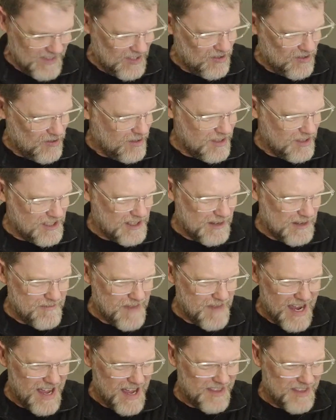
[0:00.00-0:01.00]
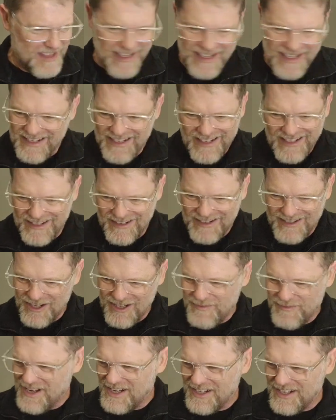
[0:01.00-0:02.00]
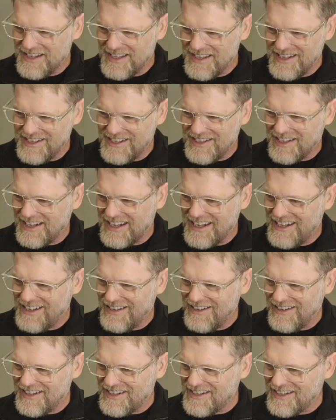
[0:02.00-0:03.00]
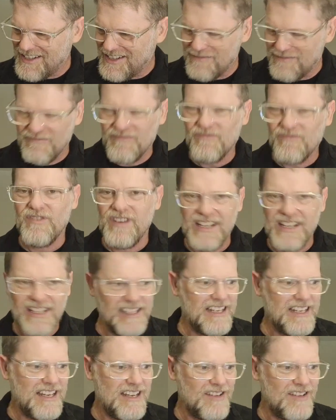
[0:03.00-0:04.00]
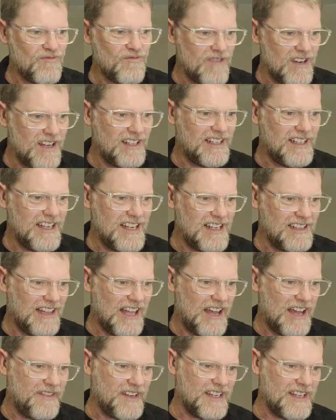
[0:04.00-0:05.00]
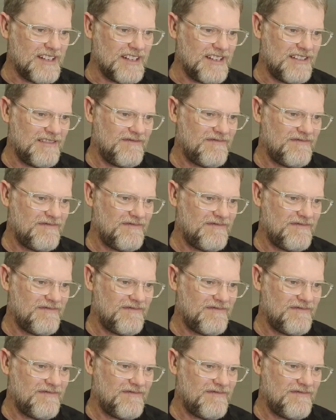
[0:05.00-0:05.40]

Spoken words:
Judas and Martha, he's got me under these tequilas, and I'm really, really loving it.